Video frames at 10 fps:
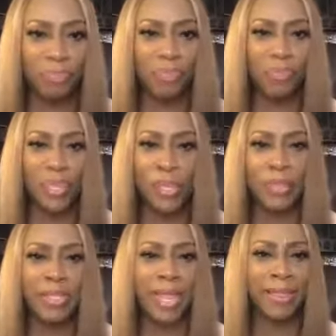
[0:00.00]
You
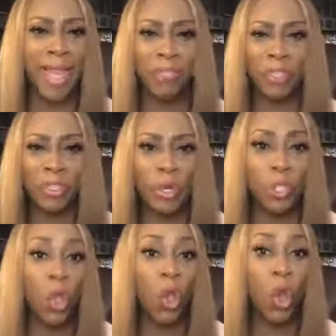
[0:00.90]
say life insurance,
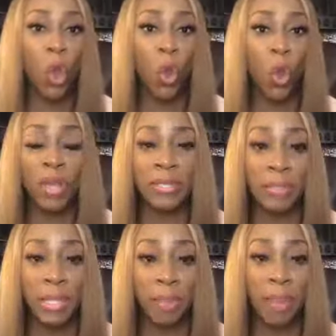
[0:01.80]
who wants to
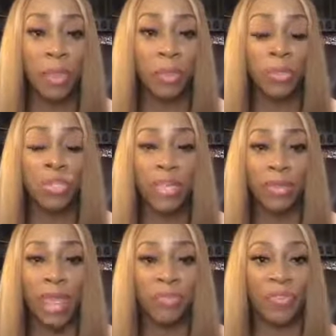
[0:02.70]
think about losing their
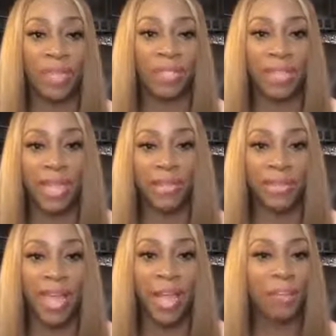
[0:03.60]
life in this day and
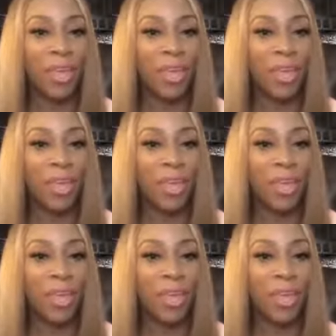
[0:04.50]
time?